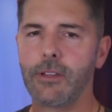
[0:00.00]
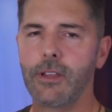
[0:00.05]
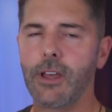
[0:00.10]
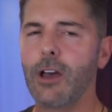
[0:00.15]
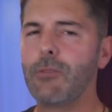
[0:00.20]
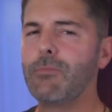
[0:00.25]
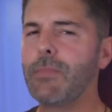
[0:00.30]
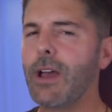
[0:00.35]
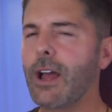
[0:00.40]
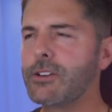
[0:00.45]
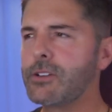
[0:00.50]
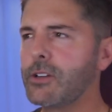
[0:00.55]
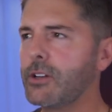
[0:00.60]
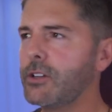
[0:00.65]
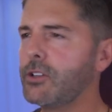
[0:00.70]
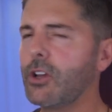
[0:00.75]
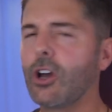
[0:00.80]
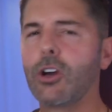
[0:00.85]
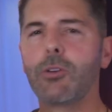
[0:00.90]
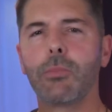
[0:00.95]
Imagine a
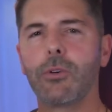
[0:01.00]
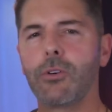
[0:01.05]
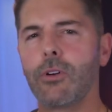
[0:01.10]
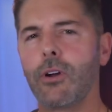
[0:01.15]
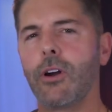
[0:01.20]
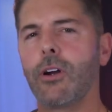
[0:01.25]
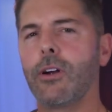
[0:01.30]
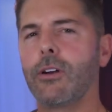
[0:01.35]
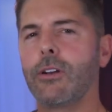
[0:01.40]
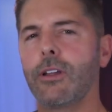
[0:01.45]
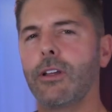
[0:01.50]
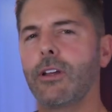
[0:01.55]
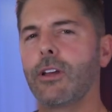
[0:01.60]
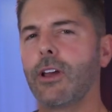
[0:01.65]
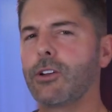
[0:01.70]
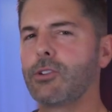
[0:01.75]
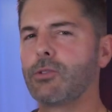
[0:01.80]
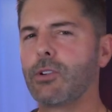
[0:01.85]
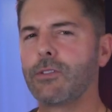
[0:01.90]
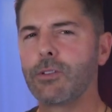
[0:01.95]
young Bernard,
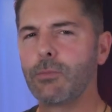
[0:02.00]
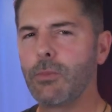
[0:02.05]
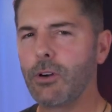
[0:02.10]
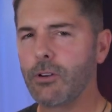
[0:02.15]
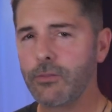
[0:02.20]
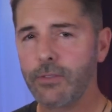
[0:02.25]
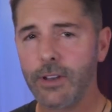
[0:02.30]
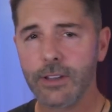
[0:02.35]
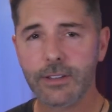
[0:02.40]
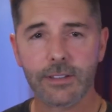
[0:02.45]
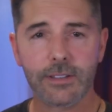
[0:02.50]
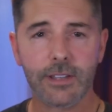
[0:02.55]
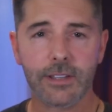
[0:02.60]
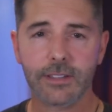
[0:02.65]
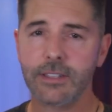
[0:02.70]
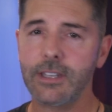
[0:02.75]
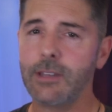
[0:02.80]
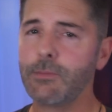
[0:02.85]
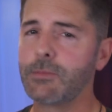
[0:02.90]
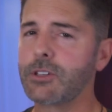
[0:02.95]
adrift among faces that
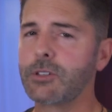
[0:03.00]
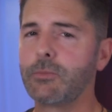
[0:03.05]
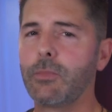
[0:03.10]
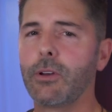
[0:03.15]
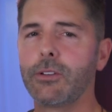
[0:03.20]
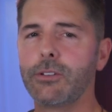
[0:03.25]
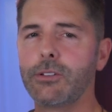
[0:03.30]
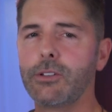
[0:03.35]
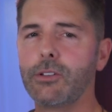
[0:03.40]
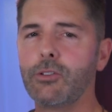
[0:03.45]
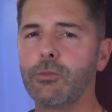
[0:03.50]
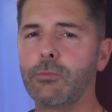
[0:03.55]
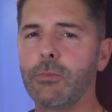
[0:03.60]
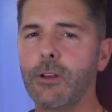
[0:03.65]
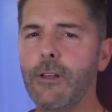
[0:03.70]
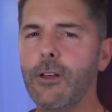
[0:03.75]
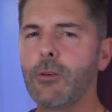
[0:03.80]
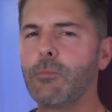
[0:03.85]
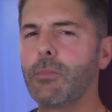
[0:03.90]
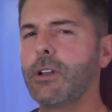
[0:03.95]
seemed to spell doom,
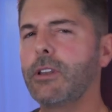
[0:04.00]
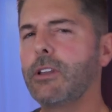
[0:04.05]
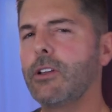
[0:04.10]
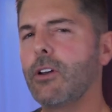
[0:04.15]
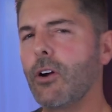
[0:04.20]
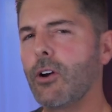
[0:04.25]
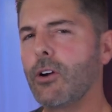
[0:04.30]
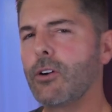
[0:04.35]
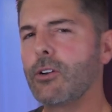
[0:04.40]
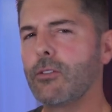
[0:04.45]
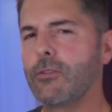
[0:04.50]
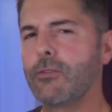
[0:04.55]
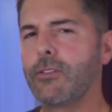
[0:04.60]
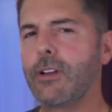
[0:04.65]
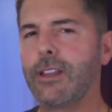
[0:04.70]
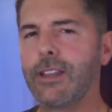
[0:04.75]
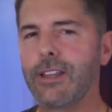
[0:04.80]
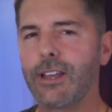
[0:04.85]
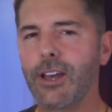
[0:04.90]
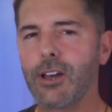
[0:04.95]
but in the art of
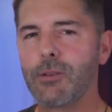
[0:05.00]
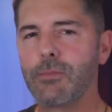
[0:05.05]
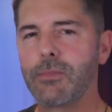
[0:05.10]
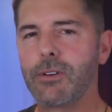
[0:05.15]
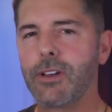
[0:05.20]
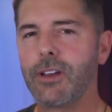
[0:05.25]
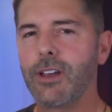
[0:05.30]
failing up,